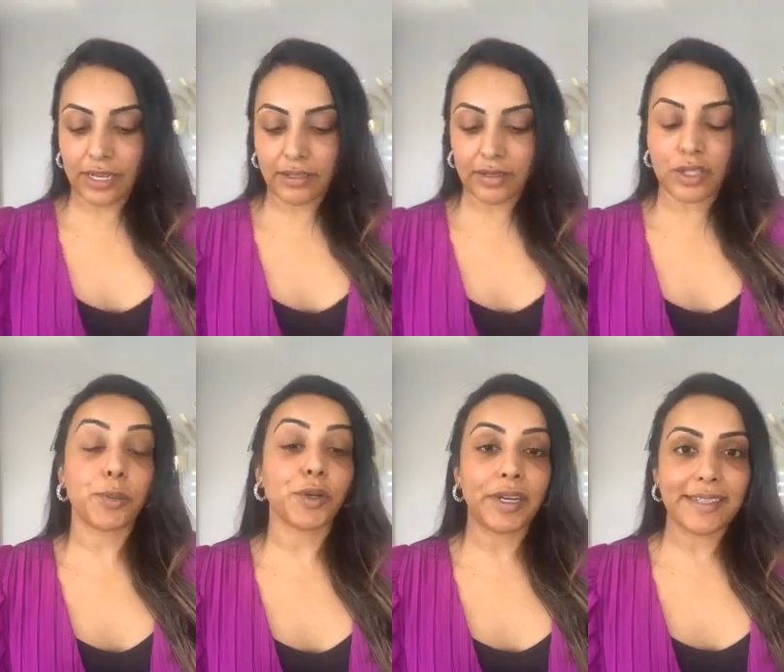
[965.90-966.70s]
super
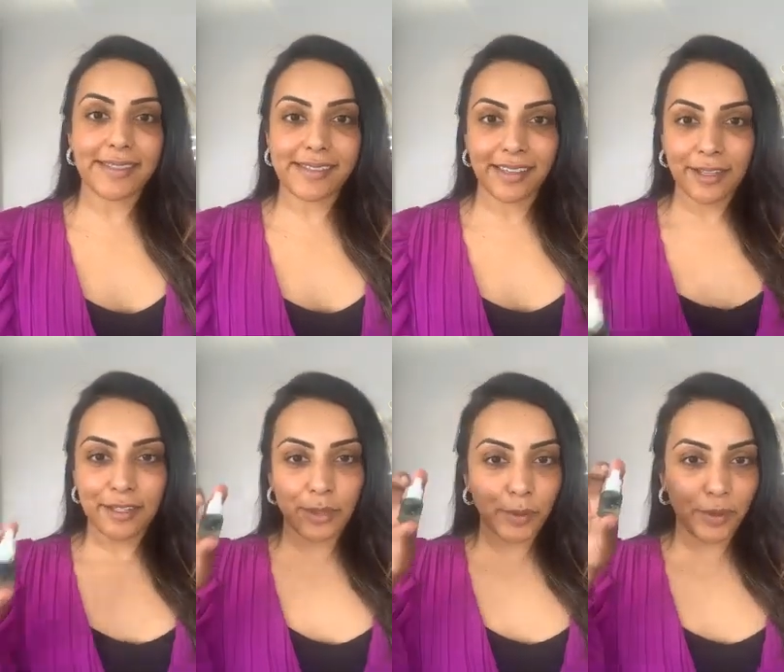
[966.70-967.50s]
greens,
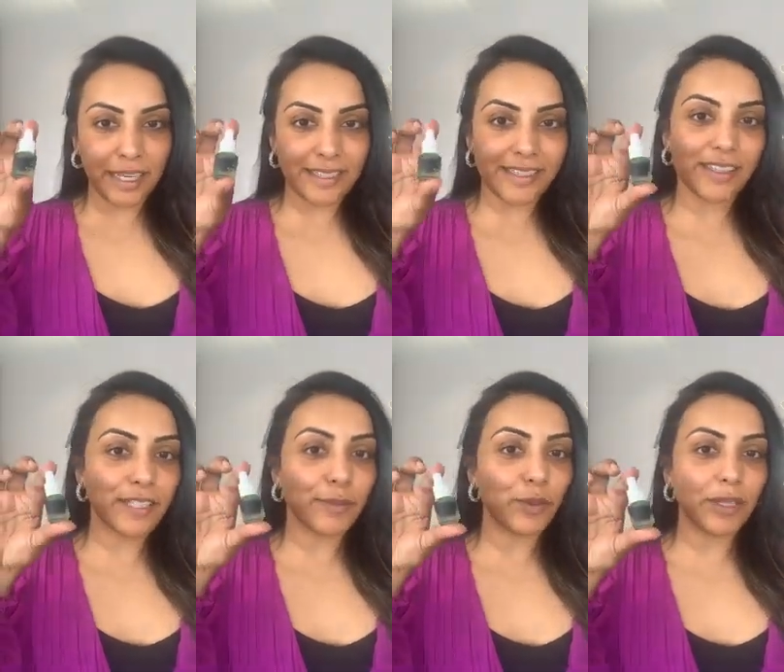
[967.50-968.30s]
the
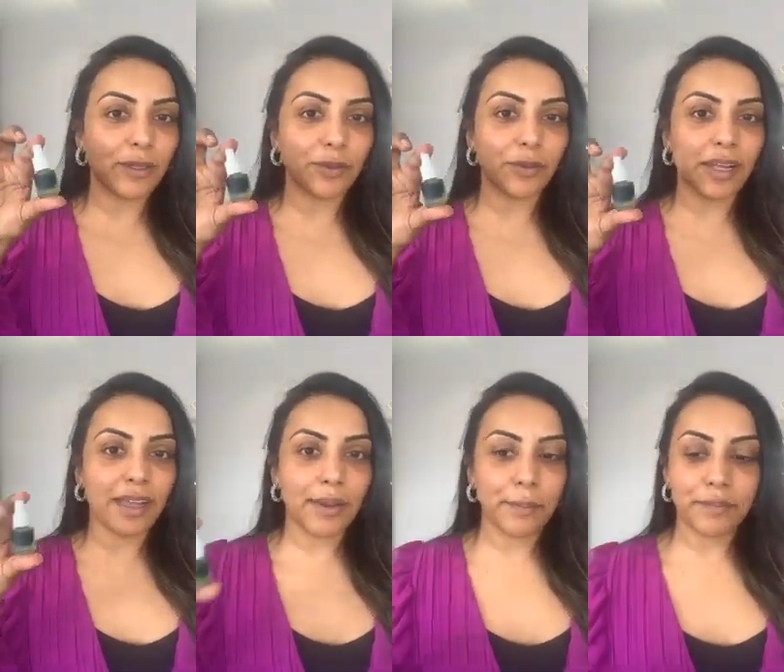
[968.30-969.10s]
small little
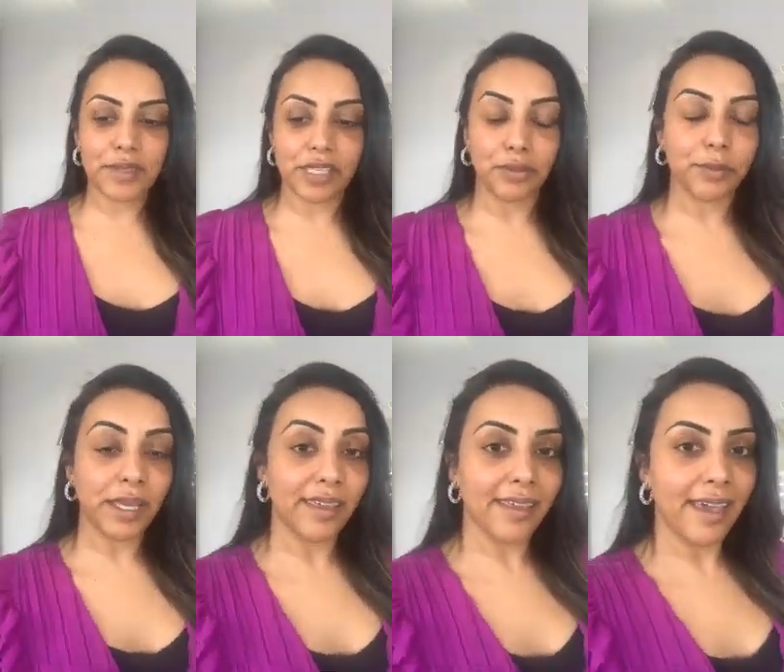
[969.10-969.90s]
serum
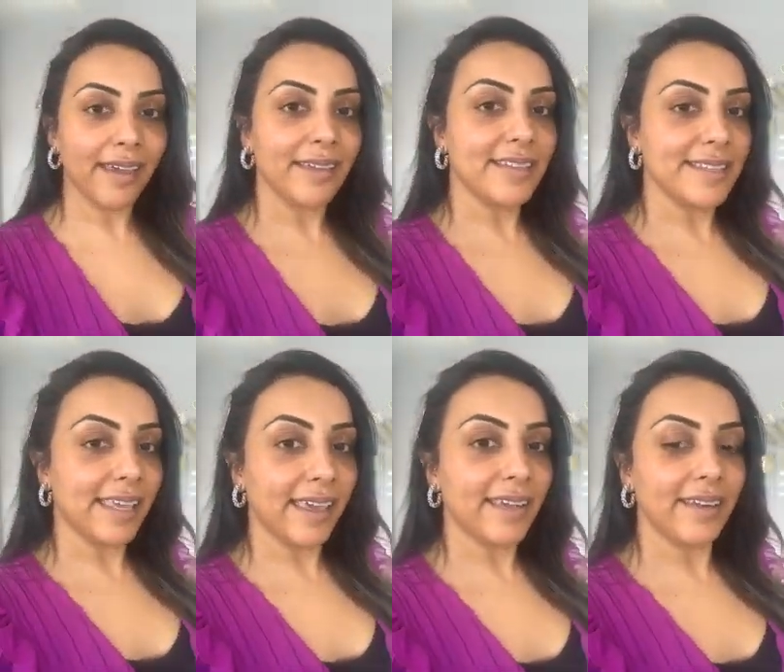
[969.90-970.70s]
that you get in this
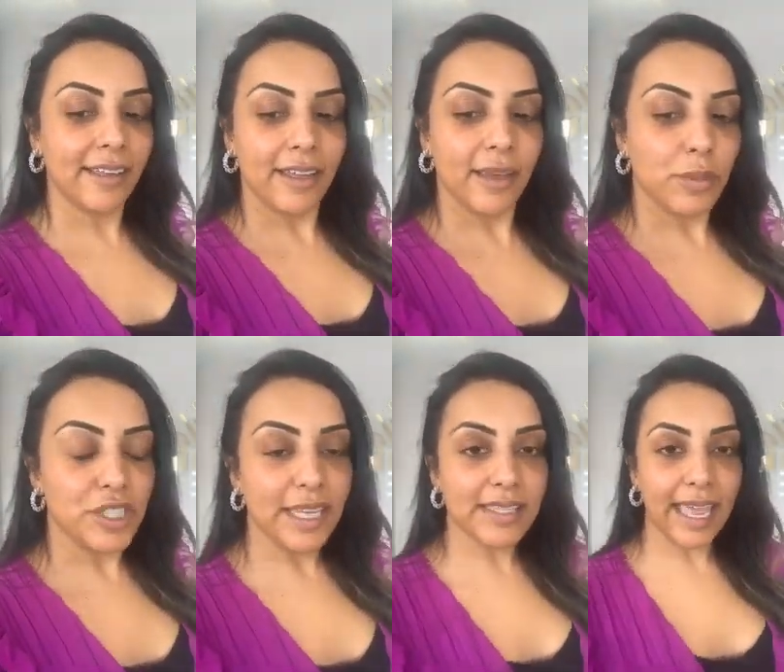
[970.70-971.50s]
kit, which
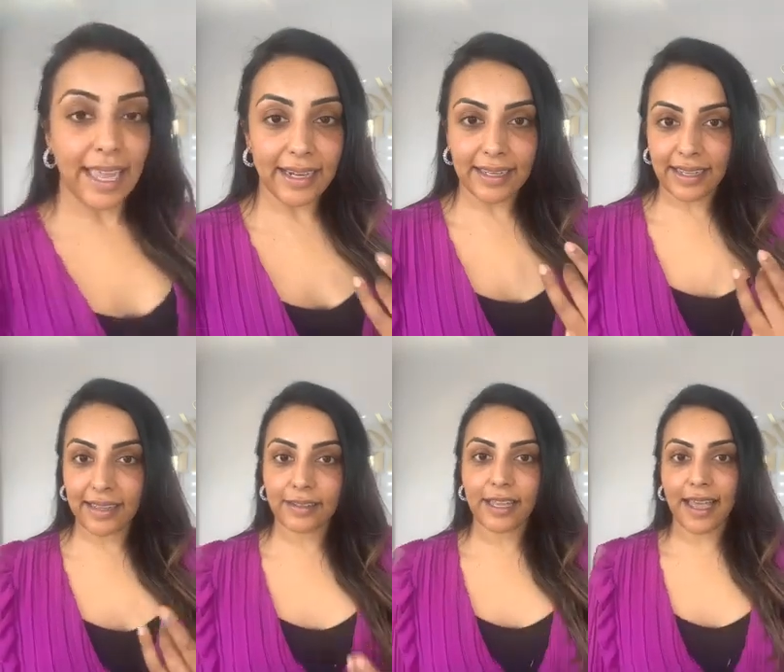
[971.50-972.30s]
has kale in it,
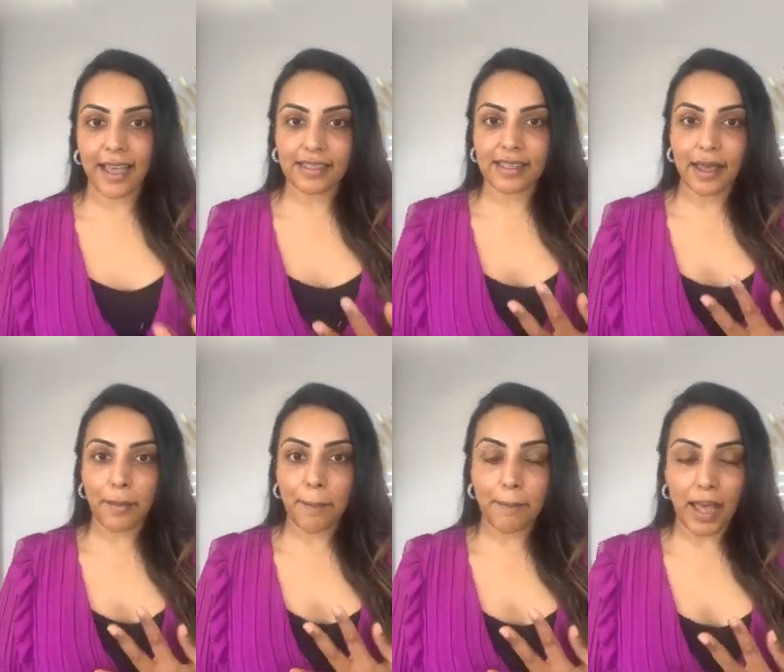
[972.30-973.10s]
it has
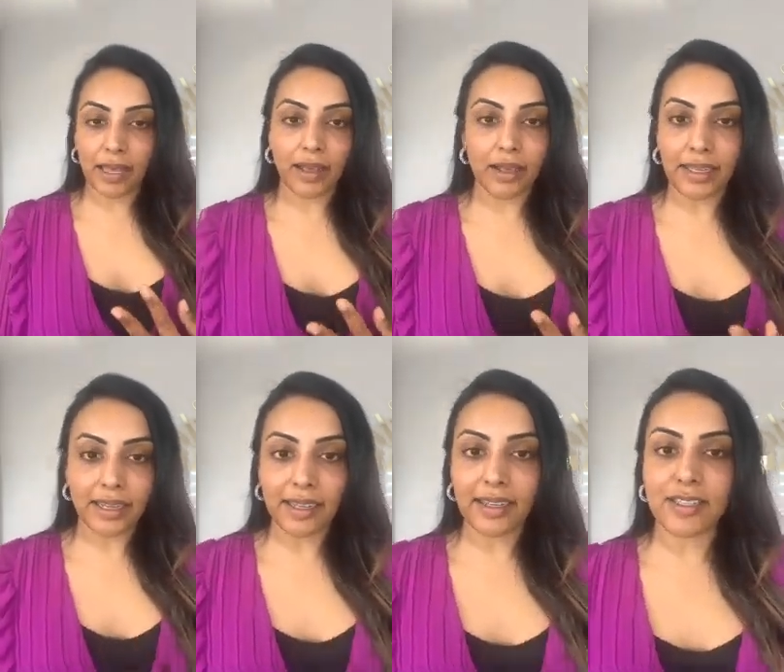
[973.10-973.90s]
maca in
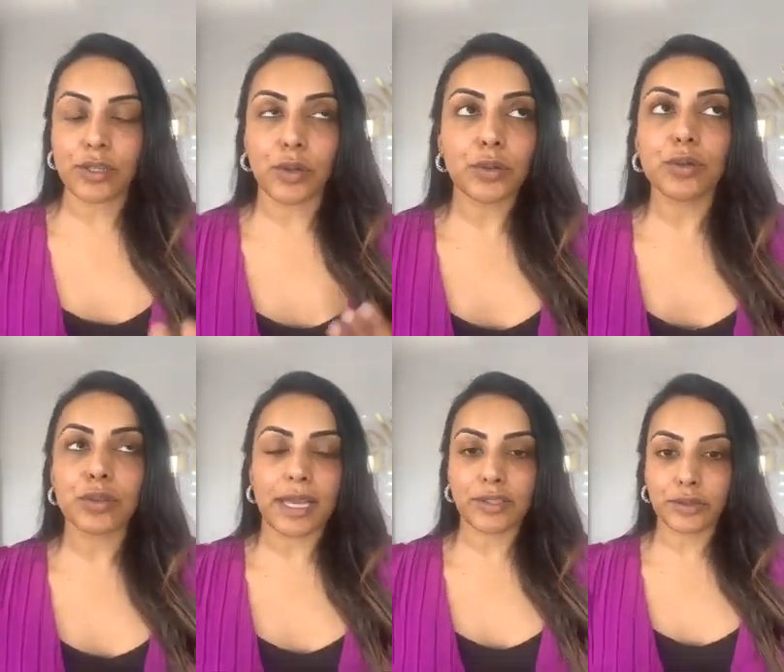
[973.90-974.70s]
it, it's got all
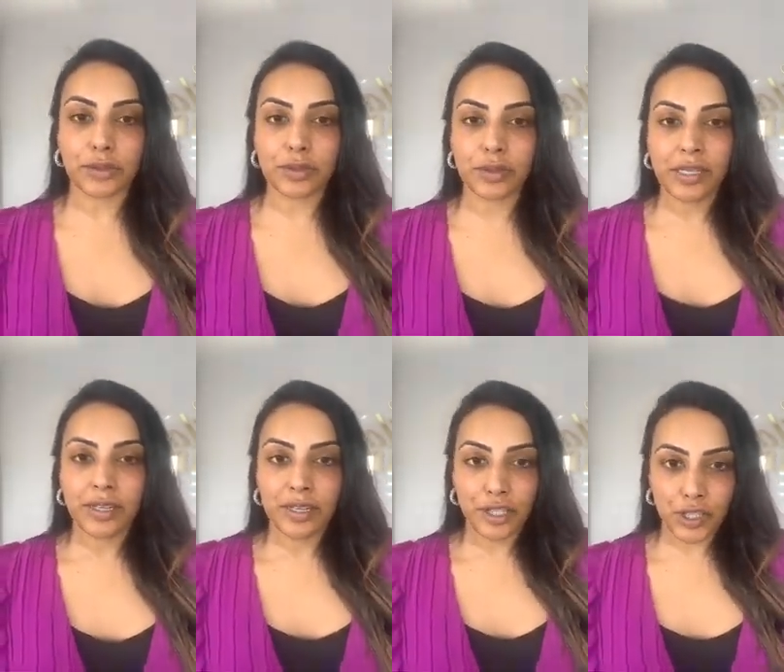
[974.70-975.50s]
natural
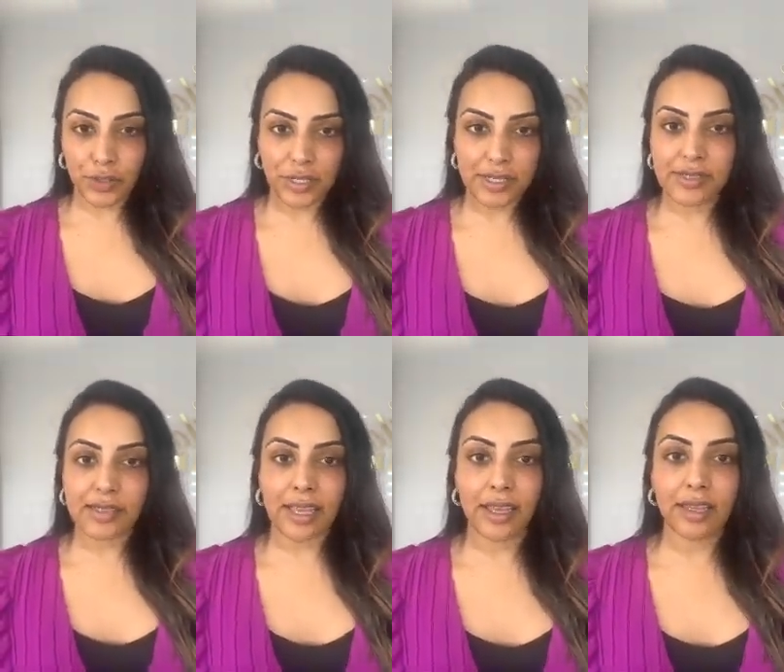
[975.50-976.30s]
nutrients
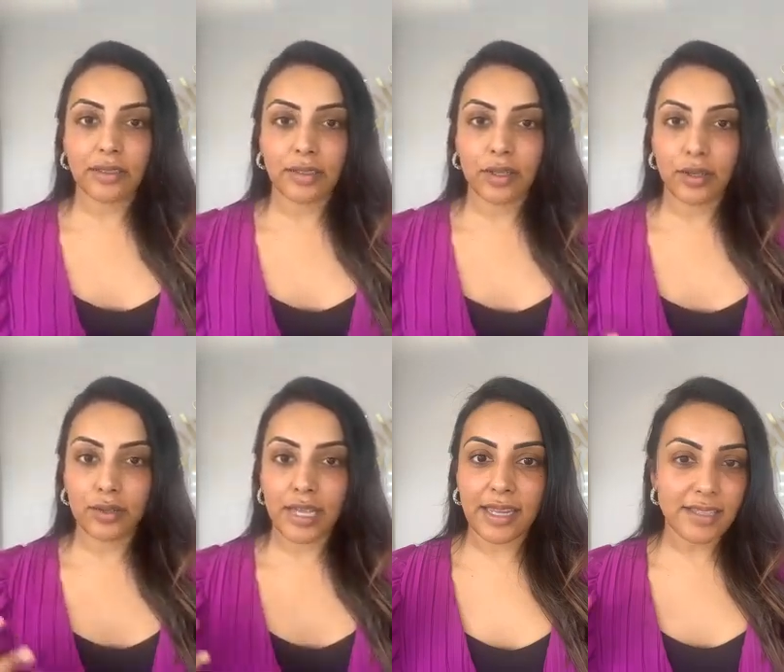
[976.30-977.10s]
that you
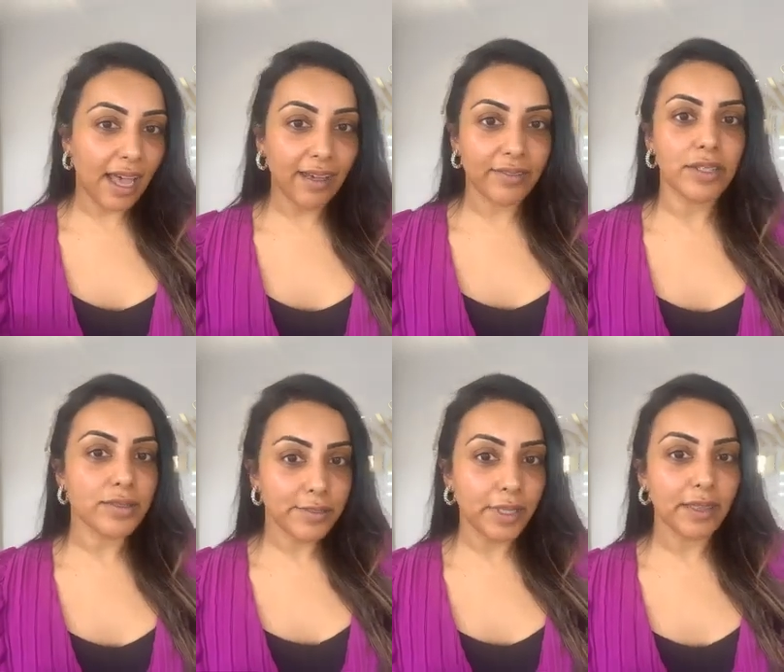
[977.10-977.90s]
tend to have in your
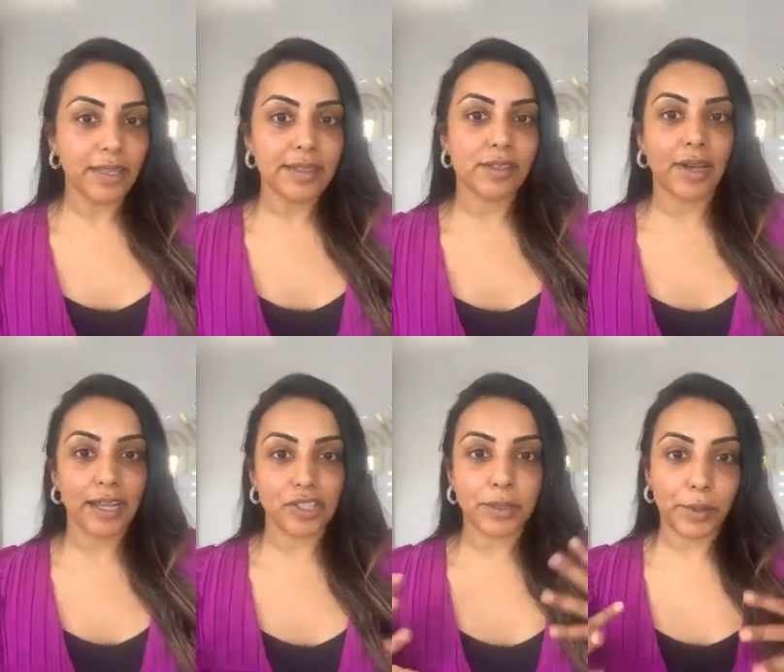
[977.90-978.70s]
smoothies. You're
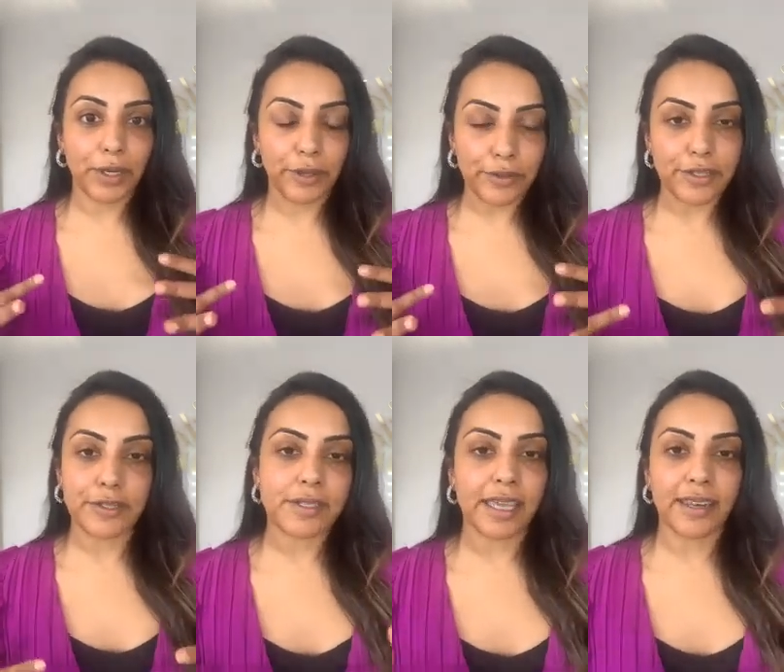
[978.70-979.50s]
actually putting it onto your
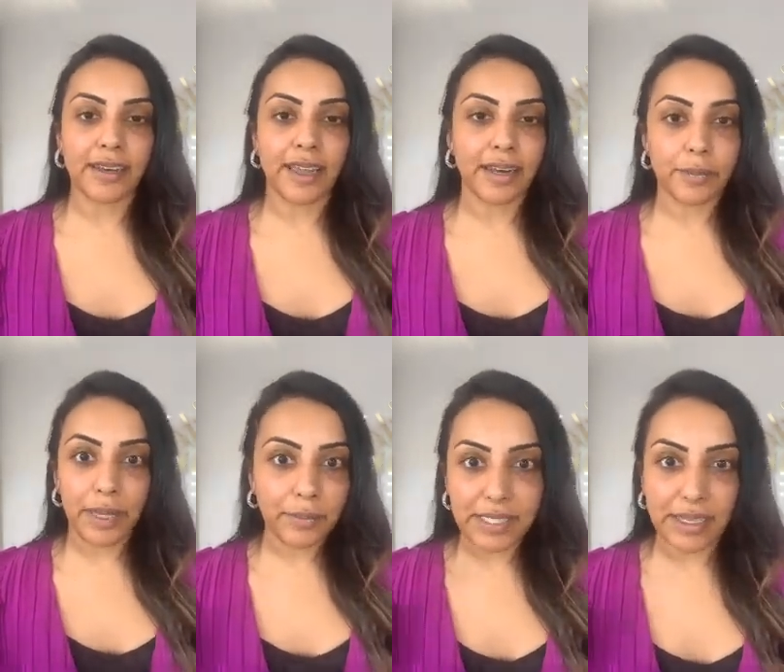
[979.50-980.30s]
skin, and it
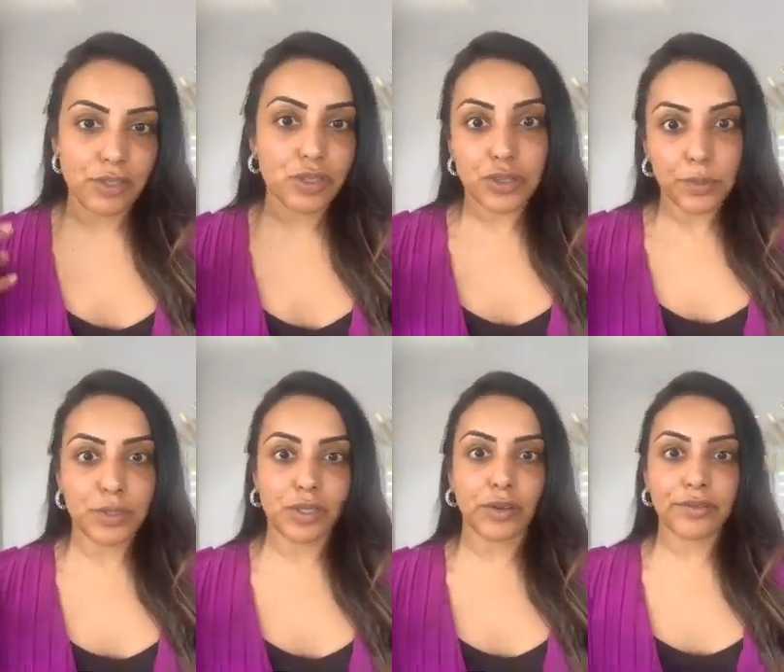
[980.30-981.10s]
made my skin super
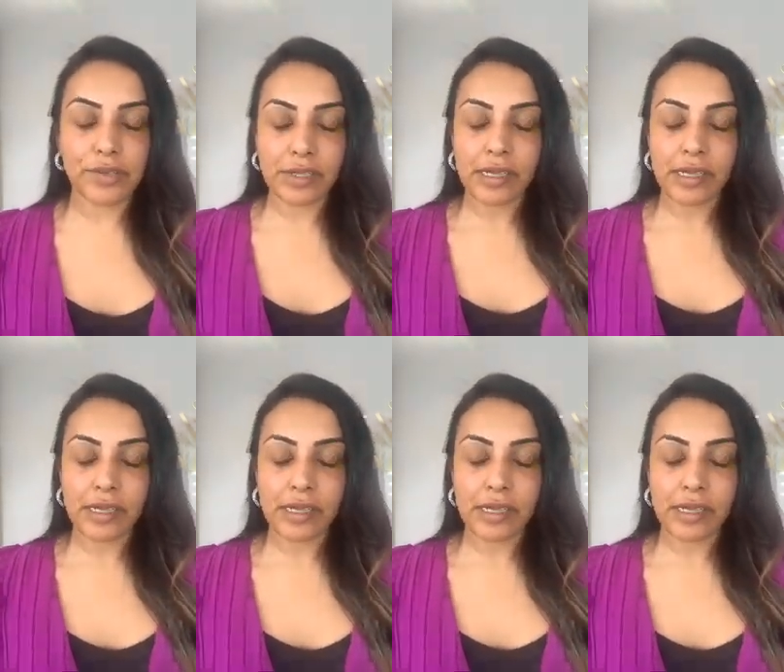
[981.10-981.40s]
soft.